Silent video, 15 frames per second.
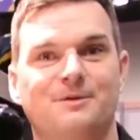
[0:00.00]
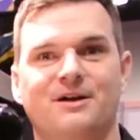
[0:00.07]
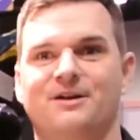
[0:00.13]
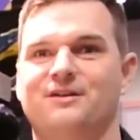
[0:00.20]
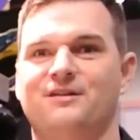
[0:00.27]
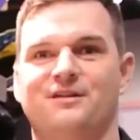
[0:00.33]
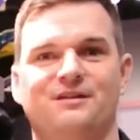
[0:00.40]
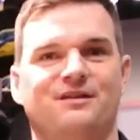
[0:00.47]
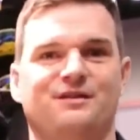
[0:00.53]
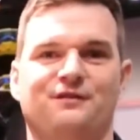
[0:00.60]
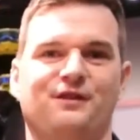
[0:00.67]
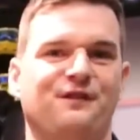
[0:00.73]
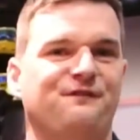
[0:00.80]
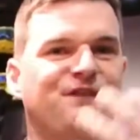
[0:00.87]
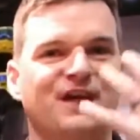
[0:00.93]
and
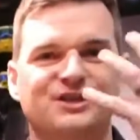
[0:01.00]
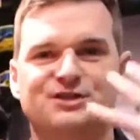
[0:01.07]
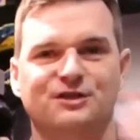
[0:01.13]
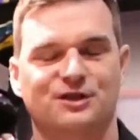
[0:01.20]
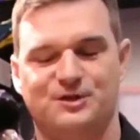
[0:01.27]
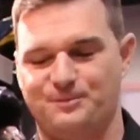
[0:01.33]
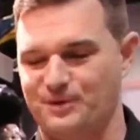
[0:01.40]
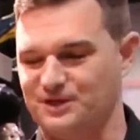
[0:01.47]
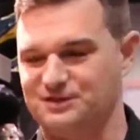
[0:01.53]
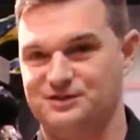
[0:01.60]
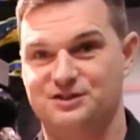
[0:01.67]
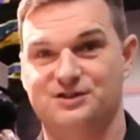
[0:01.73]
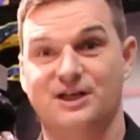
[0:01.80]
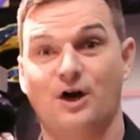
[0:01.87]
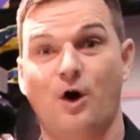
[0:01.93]
the facial expression
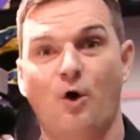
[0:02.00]
is just like,